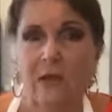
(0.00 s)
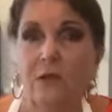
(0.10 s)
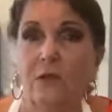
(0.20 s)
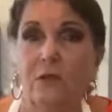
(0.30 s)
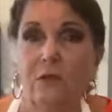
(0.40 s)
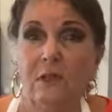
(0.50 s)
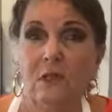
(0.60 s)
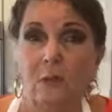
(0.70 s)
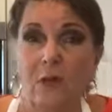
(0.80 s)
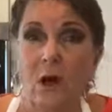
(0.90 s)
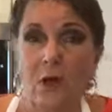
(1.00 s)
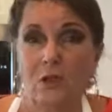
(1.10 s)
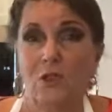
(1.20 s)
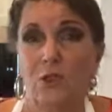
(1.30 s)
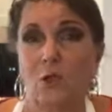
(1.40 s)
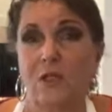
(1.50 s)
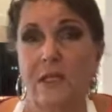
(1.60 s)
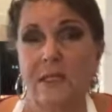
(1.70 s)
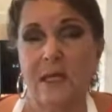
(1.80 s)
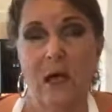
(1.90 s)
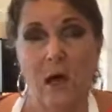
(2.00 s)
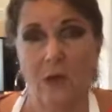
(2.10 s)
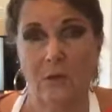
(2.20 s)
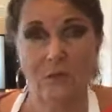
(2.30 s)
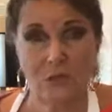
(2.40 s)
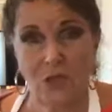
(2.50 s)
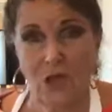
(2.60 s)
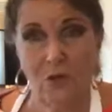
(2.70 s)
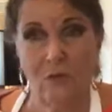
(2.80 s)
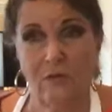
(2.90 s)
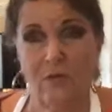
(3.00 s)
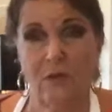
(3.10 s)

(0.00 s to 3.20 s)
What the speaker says: and you can do this with hot sauces on the stove.